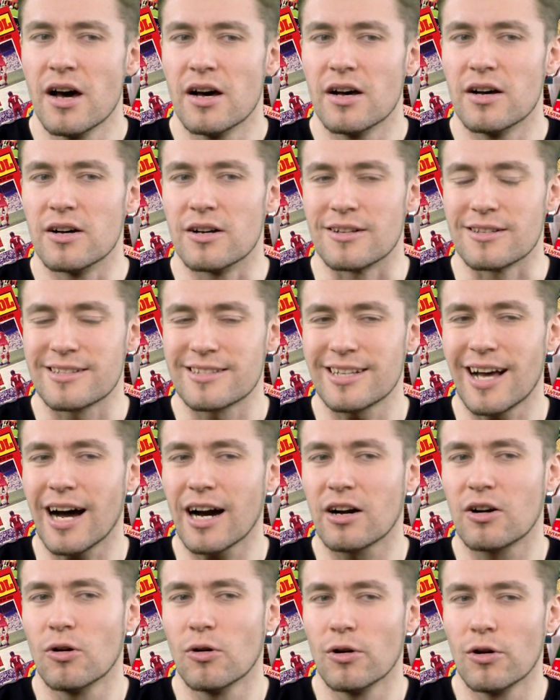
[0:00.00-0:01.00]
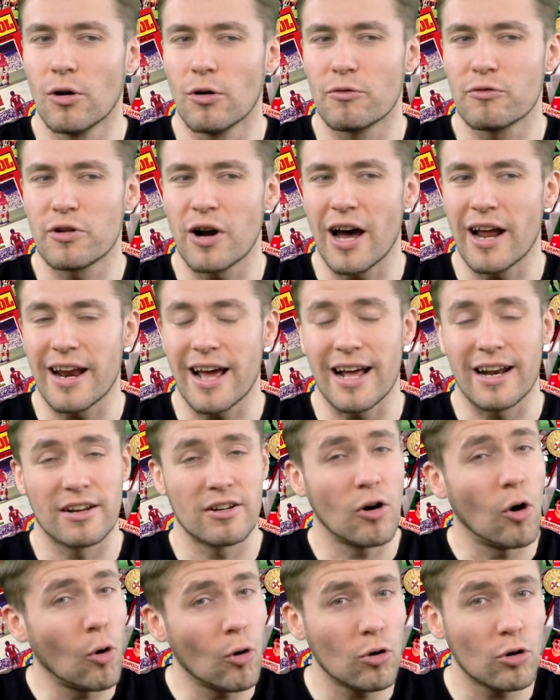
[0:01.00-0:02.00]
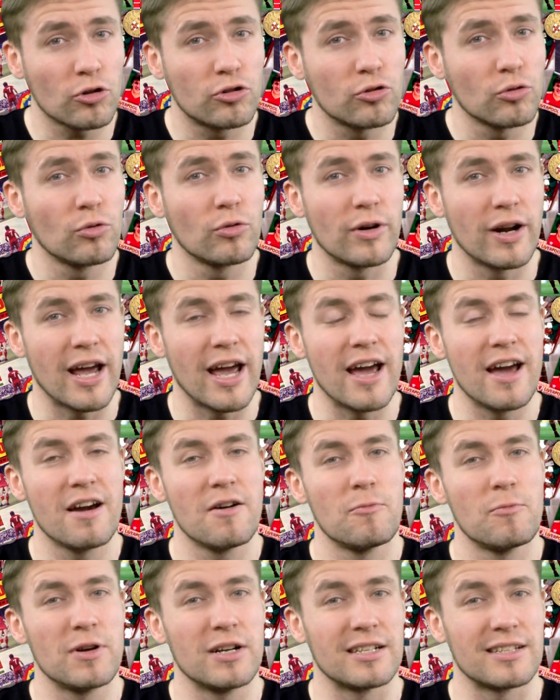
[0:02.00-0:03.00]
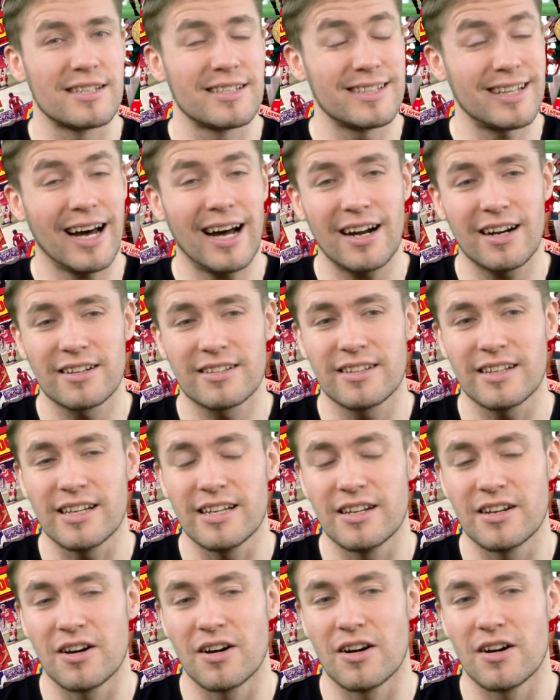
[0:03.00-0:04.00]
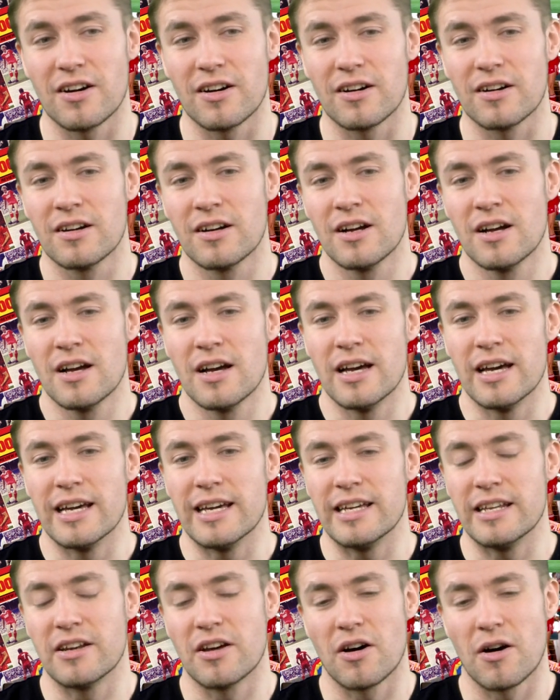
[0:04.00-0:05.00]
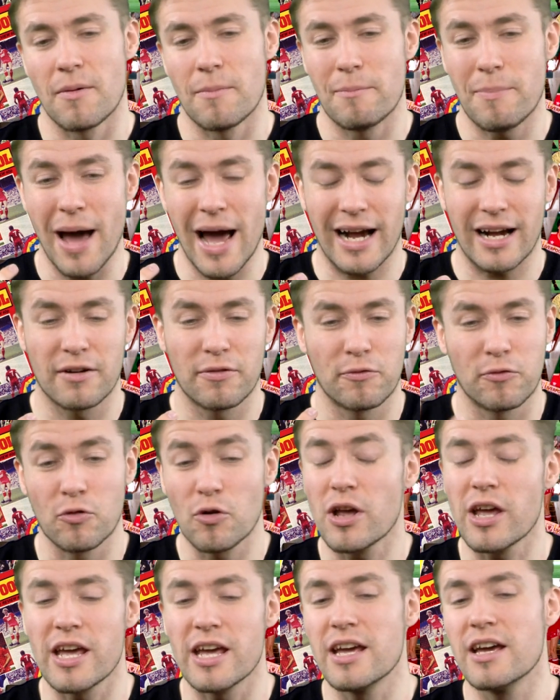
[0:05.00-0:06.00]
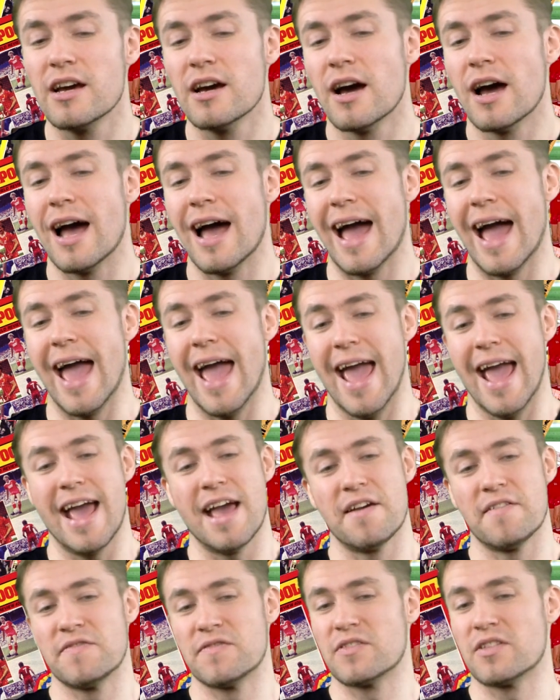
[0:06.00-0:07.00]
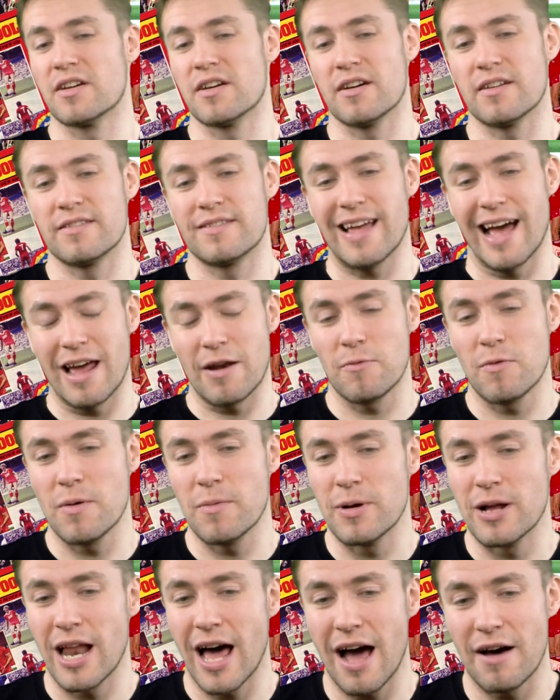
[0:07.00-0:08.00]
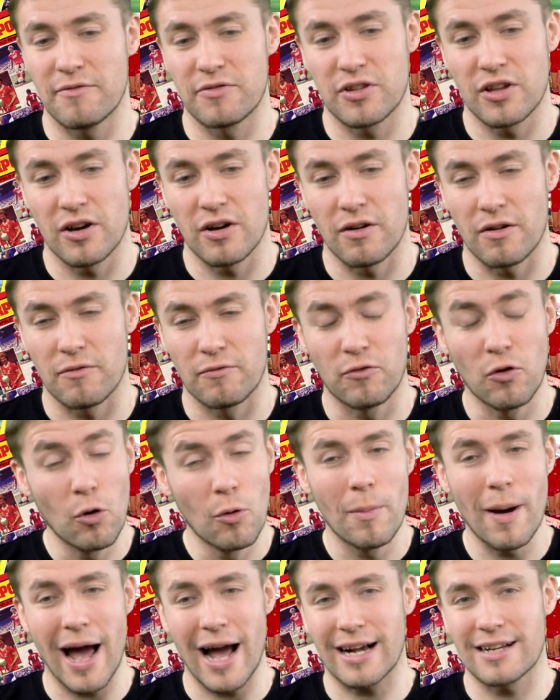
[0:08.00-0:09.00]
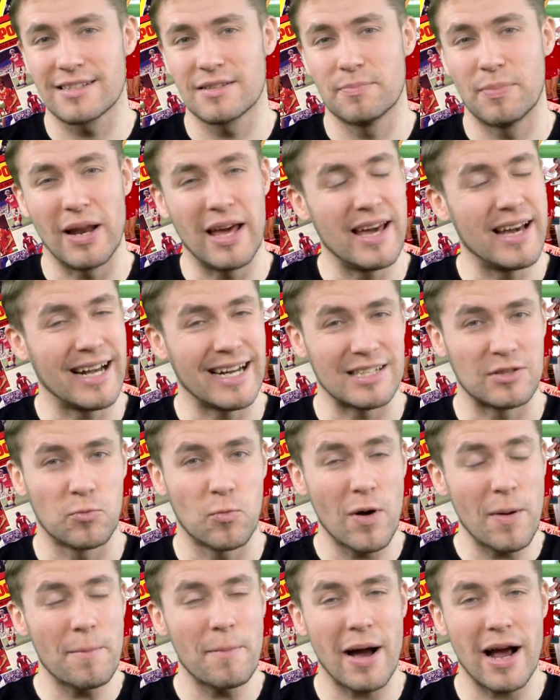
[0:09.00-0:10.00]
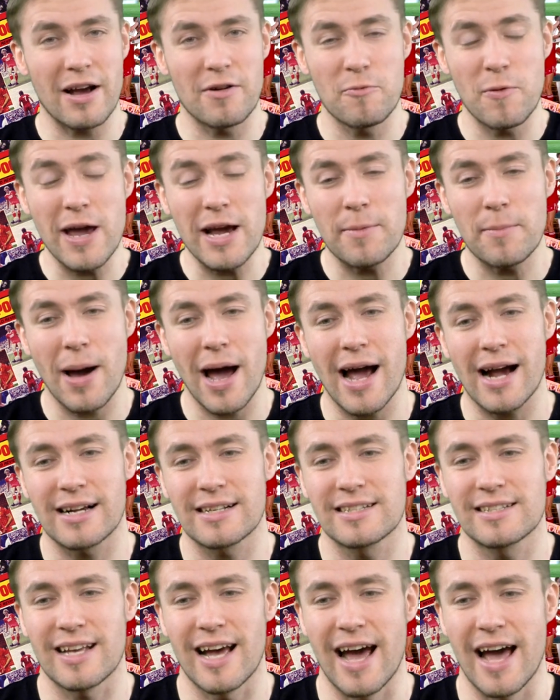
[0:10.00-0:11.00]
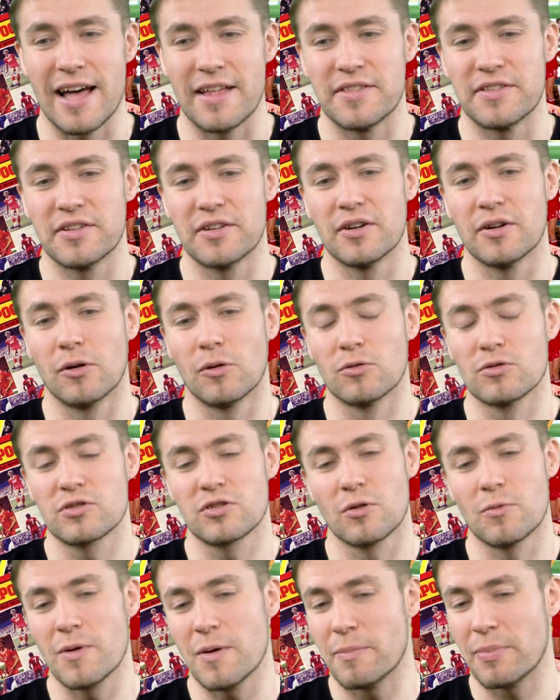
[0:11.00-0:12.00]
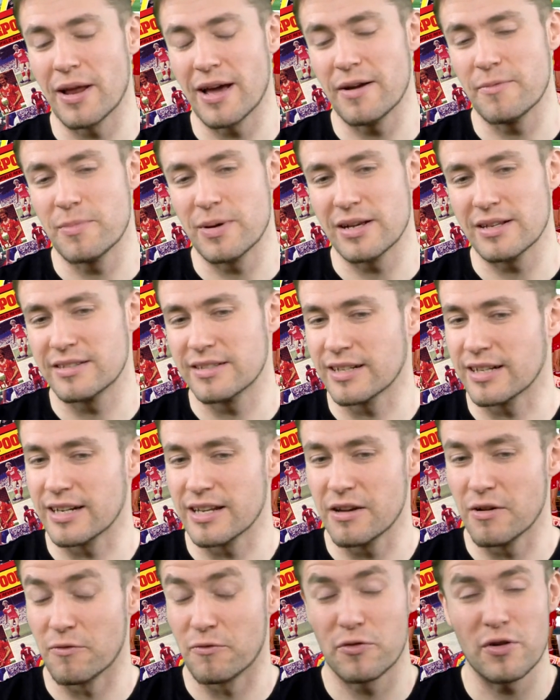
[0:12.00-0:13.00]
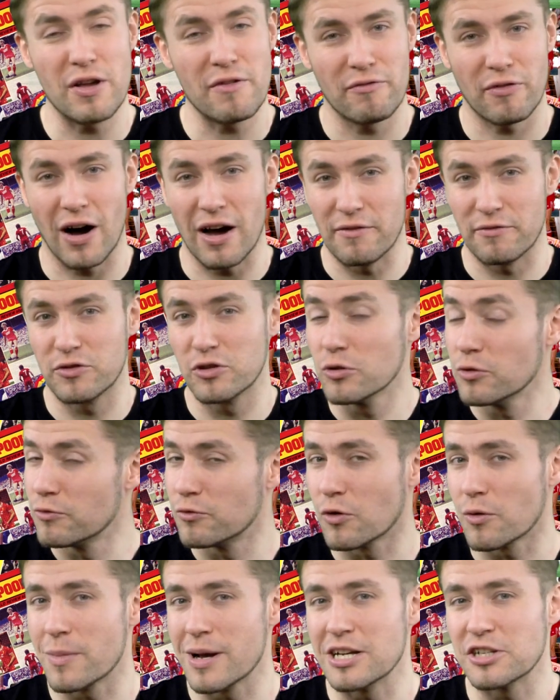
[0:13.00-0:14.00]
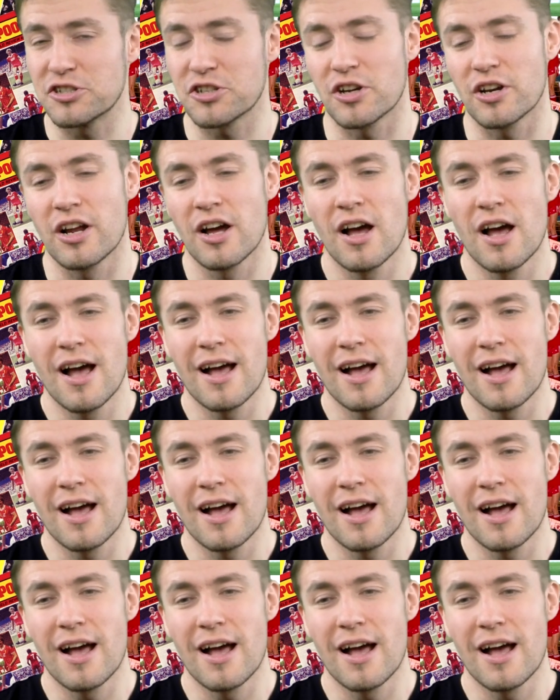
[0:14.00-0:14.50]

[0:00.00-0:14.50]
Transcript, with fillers: uh, Sakho, Lovren and Kolo Touré will start in a in a uh, back three and uh, then we will have the fullbacks playing as wingbacks and uh, also we play basically a 3-5-2 formation.